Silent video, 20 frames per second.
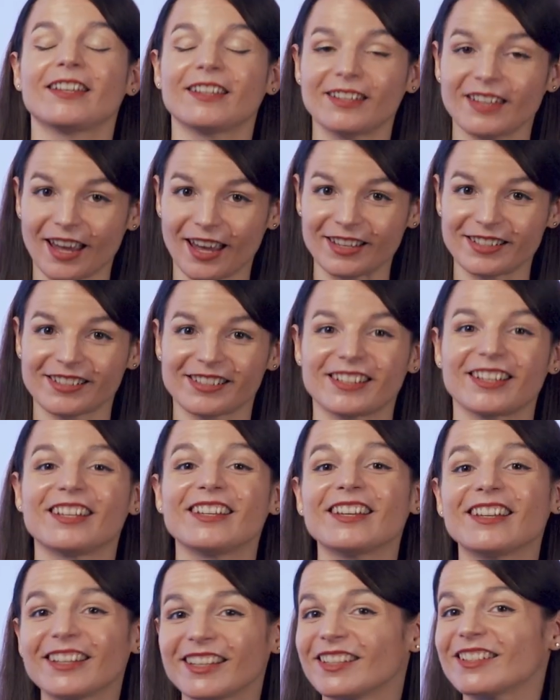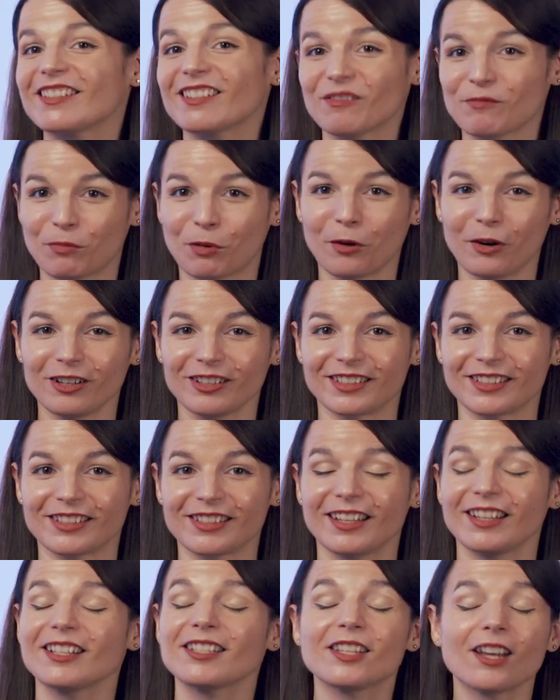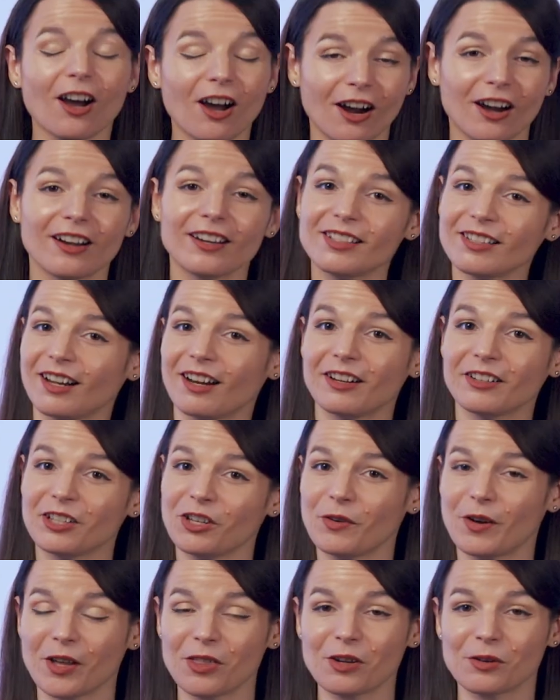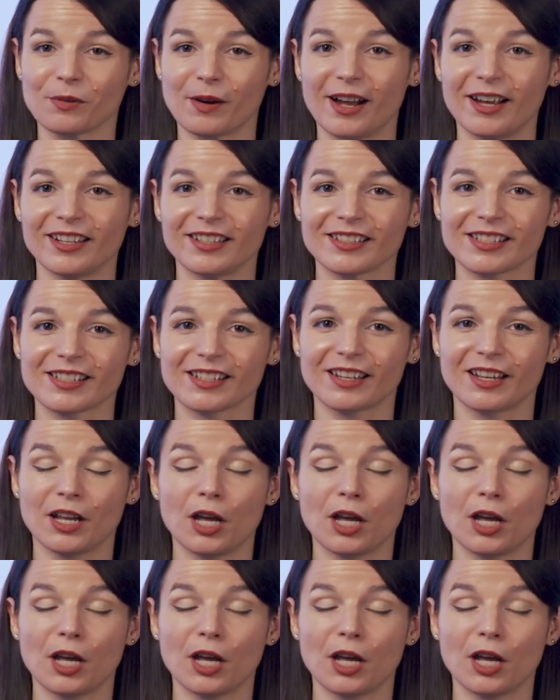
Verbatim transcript: yes, it is important, and it's hard to argue otherwise.